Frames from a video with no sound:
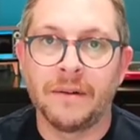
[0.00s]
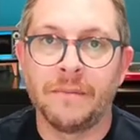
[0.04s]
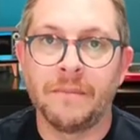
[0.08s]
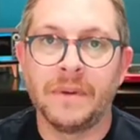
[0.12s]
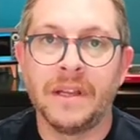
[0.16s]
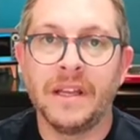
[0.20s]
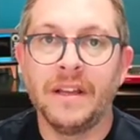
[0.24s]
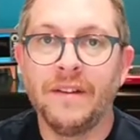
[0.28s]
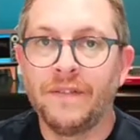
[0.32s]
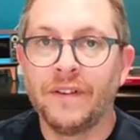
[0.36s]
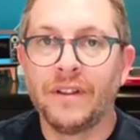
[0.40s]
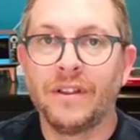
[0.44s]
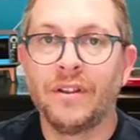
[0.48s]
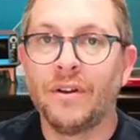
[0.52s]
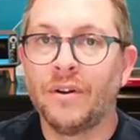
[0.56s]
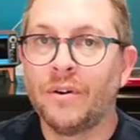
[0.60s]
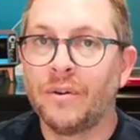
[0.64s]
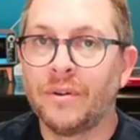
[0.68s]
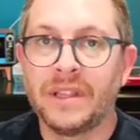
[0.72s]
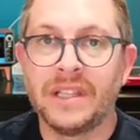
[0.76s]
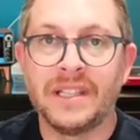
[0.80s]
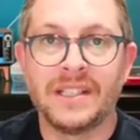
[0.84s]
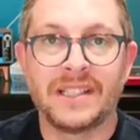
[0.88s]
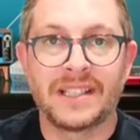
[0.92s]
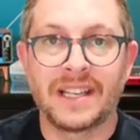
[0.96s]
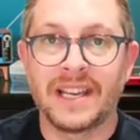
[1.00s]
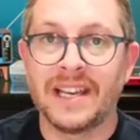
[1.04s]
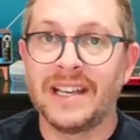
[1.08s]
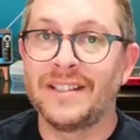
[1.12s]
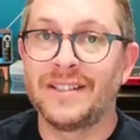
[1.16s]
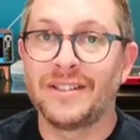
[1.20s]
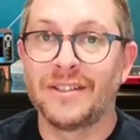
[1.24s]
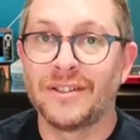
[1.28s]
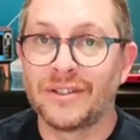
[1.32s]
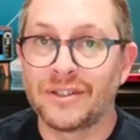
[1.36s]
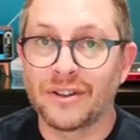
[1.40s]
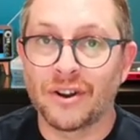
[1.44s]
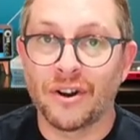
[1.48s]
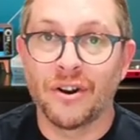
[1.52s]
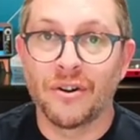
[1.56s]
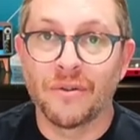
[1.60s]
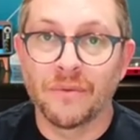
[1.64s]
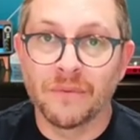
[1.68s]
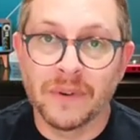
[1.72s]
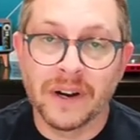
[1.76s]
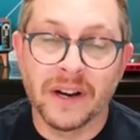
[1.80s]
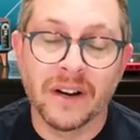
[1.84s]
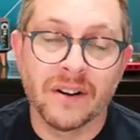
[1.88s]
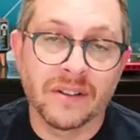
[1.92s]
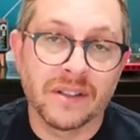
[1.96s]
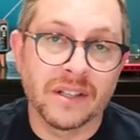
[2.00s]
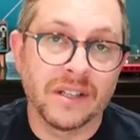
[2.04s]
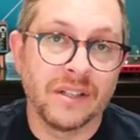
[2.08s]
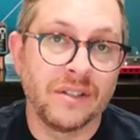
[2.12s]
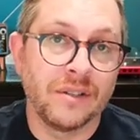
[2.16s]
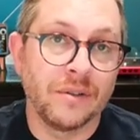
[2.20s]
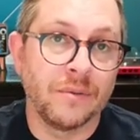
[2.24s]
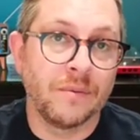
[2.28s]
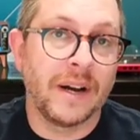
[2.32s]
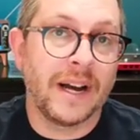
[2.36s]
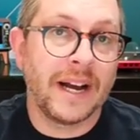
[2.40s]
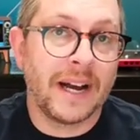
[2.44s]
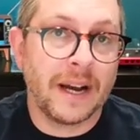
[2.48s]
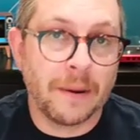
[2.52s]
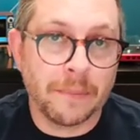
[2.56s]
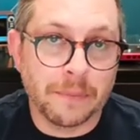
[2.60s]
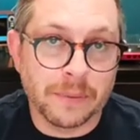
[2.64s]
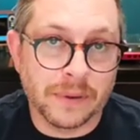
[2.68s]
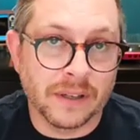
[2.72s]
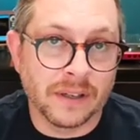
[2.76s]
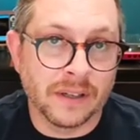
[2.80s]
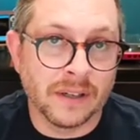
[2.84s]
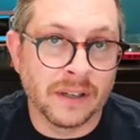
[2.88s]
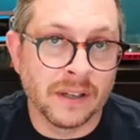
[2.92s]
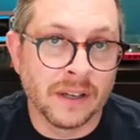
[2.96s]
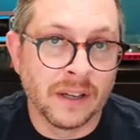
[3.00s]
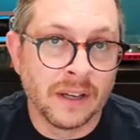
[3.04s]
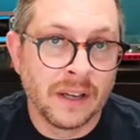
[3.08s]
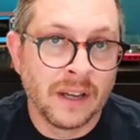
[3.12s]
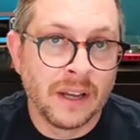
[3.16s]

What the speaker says: even though these cases are rare, they do happen.